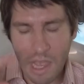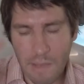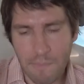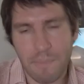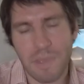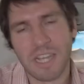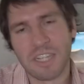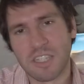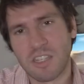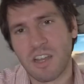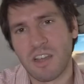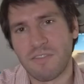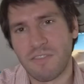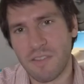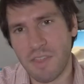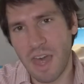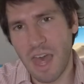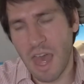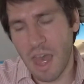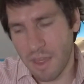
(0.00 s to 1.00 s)
And based
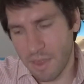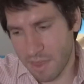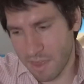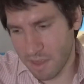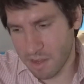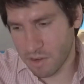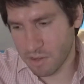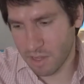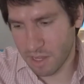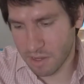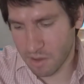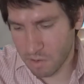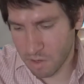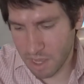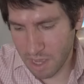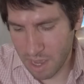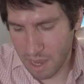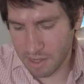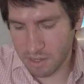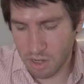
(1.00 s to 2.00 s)
off of that, then you're like,
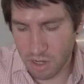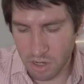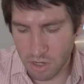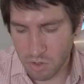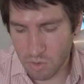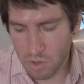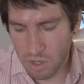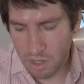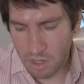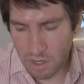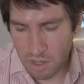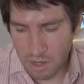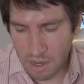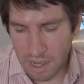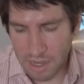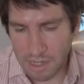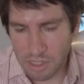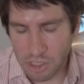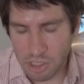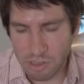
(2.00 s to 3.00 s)
okay, I know
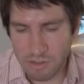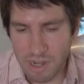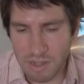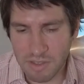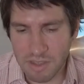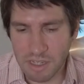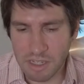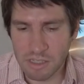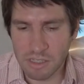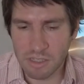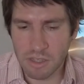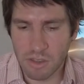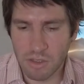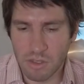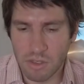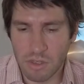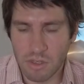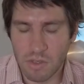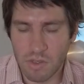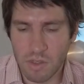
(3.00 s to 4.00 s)
I can shoot out these
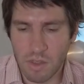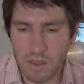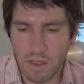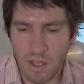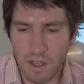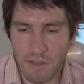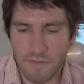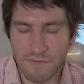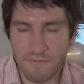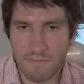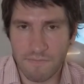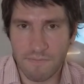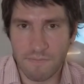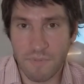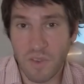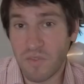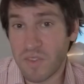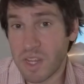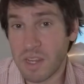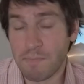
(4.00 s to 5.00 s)
uh,
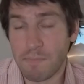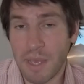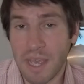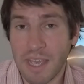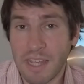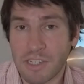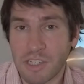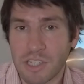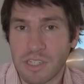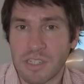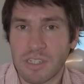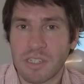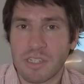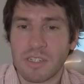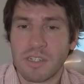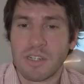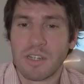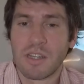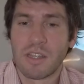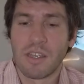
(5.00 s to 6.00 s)
15
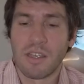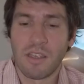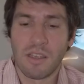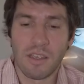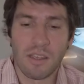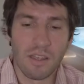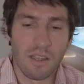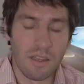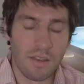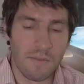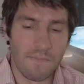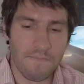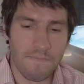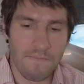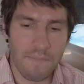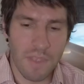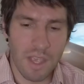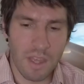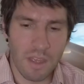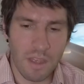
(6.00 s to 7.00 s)
pages
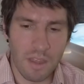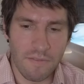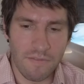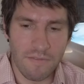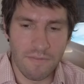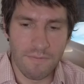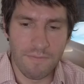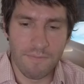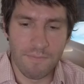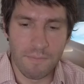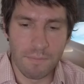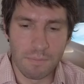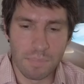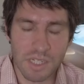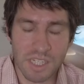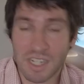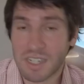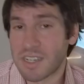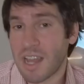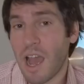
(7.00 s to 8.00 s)
in in
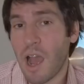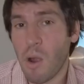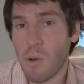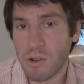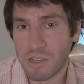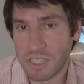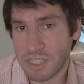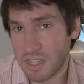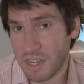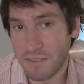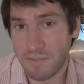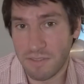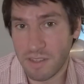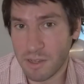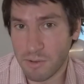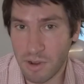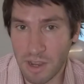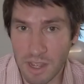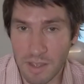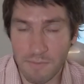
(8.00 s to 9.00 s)
six hours
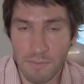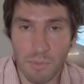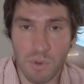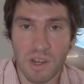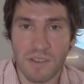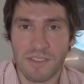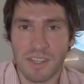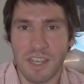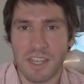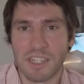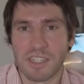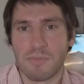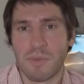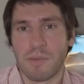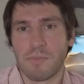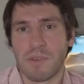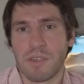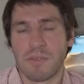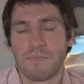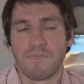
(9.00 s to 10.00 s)
safely, right? Whatever the case
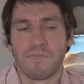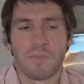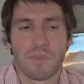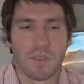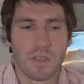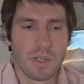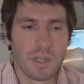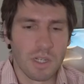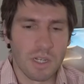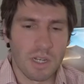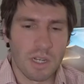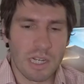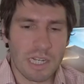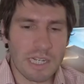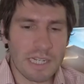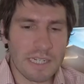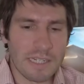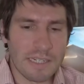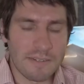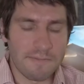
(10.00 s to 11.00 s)
may be.
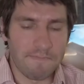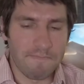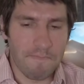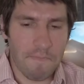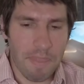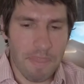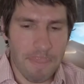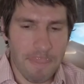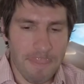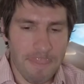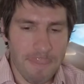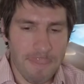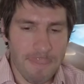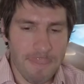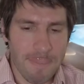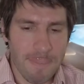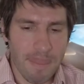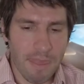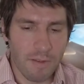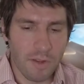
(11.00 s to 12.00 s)
Um,
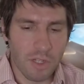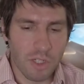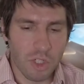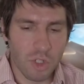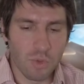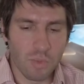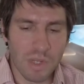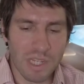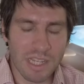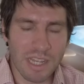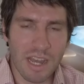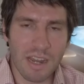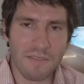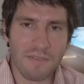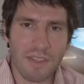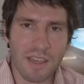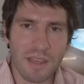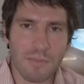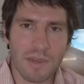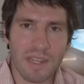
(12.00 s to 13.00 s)
so you really kind
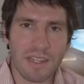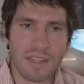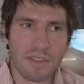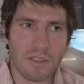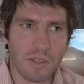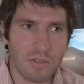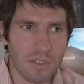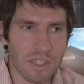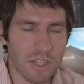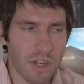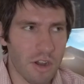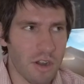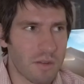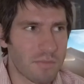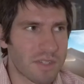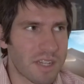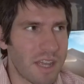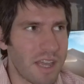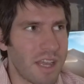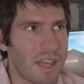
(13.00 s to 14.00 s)
of think of it in those terms.